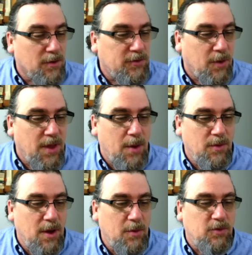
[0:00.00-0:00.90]
So that
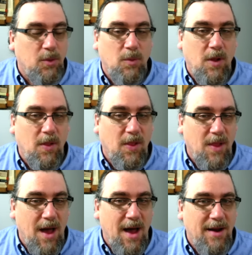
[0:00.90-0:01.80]
was, that was a, a
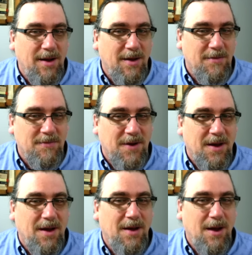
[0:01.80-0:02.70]
lot of
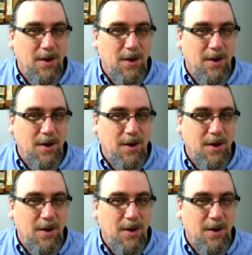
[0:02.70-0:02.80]
uh,